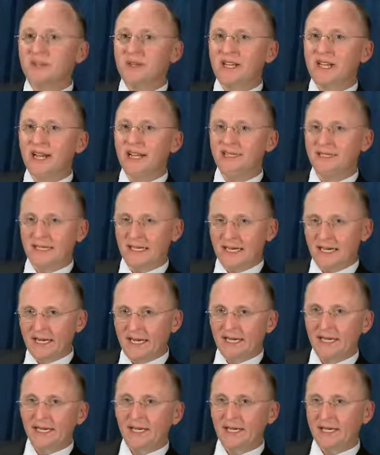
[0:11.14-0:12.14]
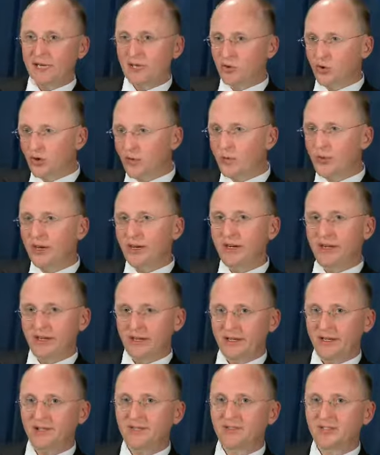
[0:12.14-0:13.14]
me as I
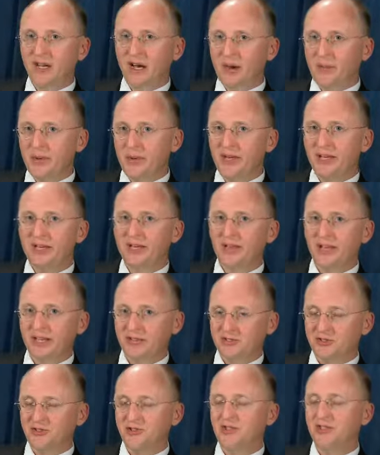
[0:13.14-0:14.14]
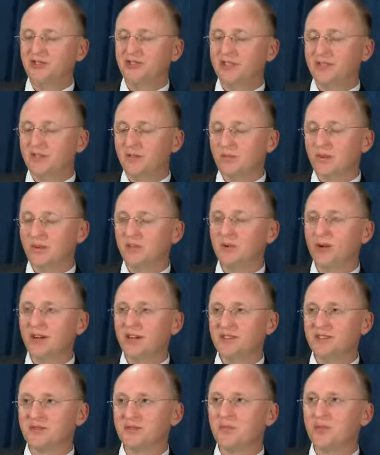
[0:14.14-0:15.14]
incorporated endoscopic laser surgery into my
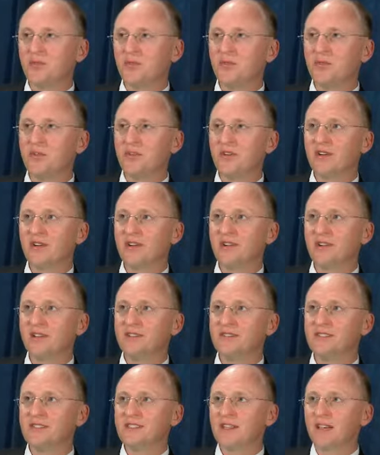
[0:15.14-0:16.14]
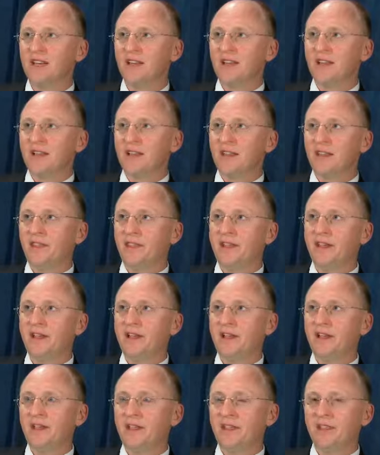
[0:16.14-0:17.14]
practice more and more is
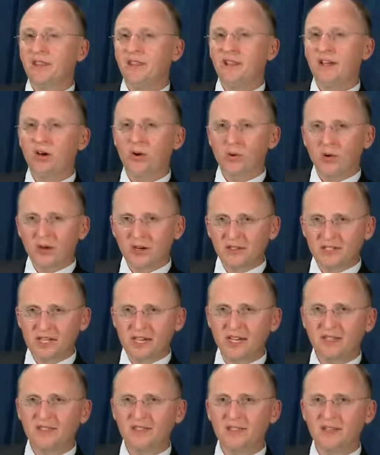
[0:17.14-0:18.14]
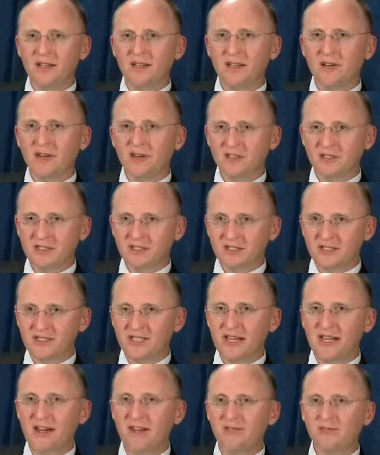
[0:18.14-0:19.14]
the OR techs and the nursing
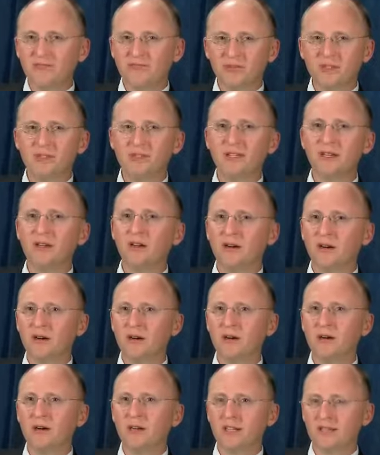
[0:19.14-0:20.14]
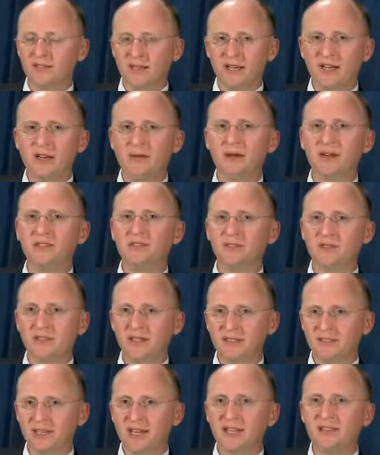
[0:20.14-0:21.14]
staff really are excited about doing
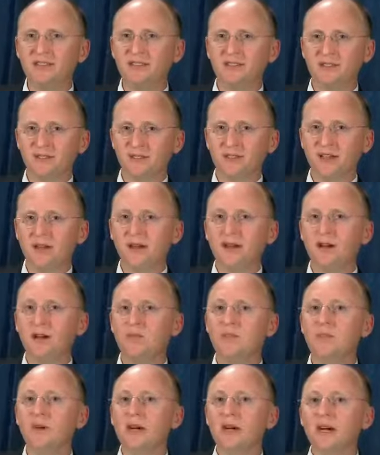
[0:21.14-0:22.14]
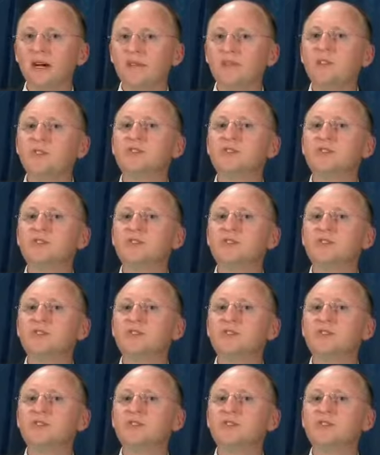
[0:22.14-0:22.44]
these cases. If you